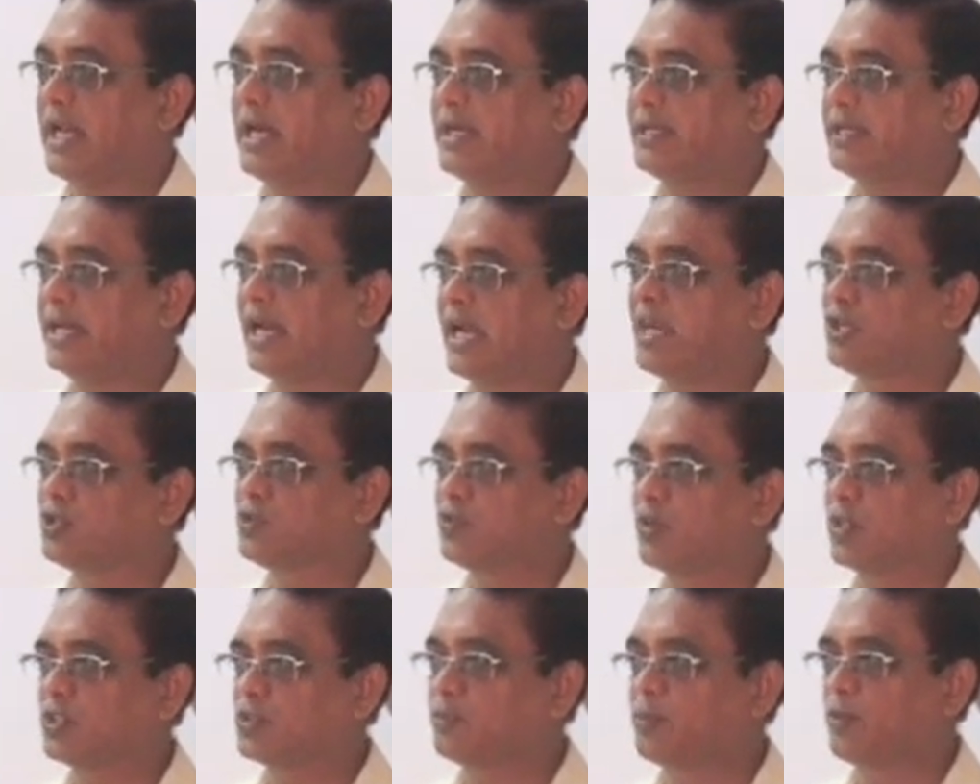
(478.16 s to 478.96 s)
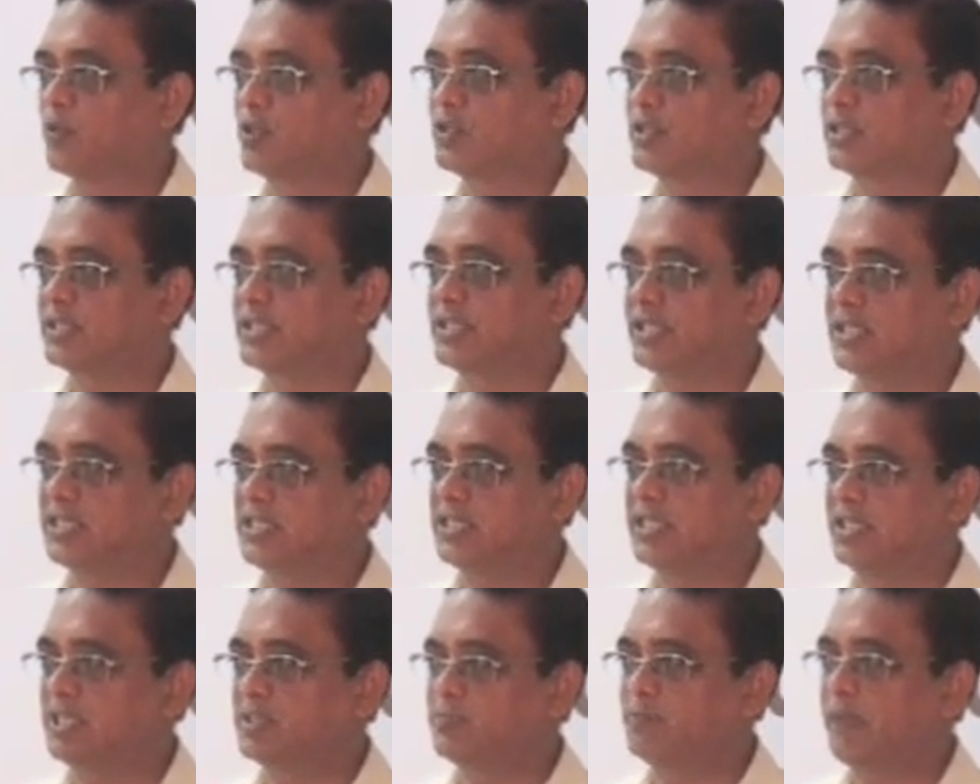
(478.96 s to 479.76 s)
transverse processes,
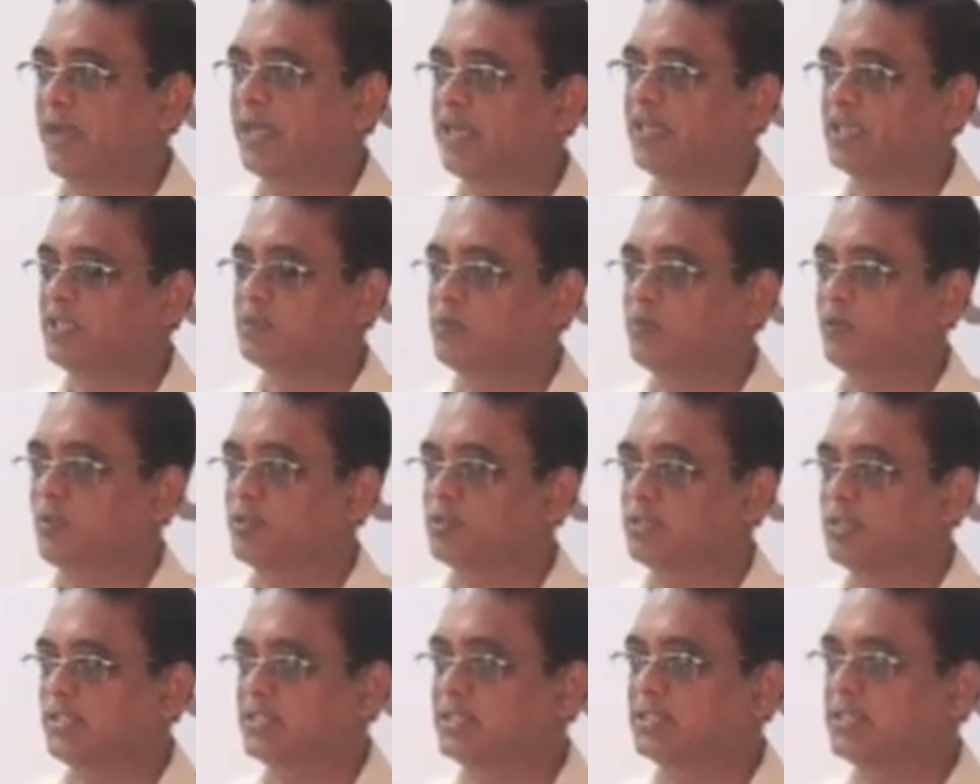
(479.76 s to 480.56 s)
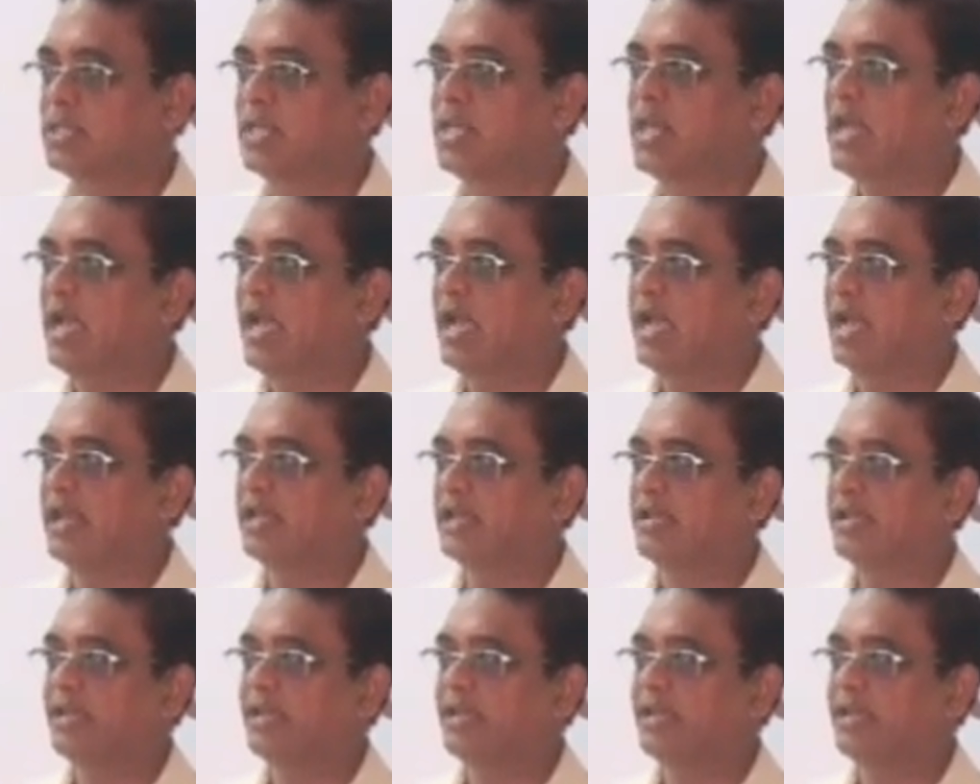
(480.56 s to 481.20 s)
the spinous process, and